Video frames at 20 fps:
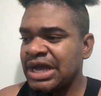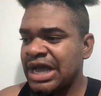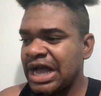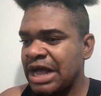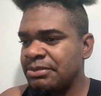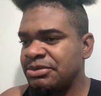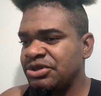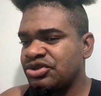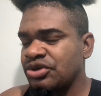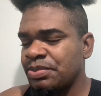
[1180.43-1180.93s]

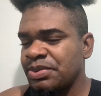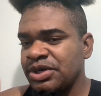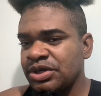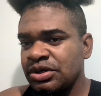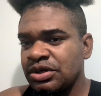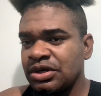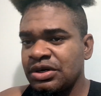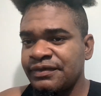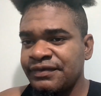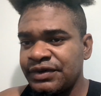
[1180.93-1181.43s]
I'll be dropping
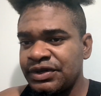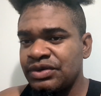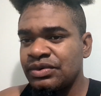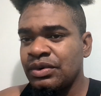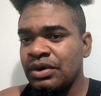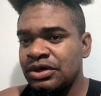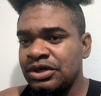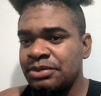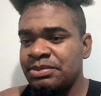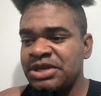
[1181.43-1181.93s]
another
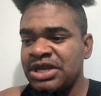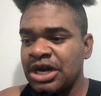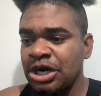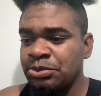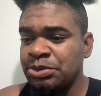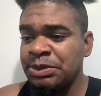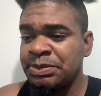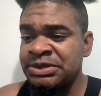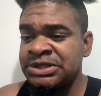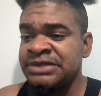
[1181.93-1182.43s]
video on the B R
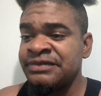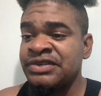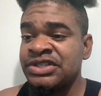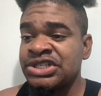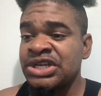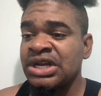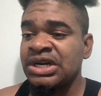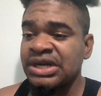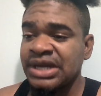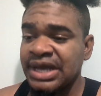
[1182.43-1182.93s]
B P T V channel,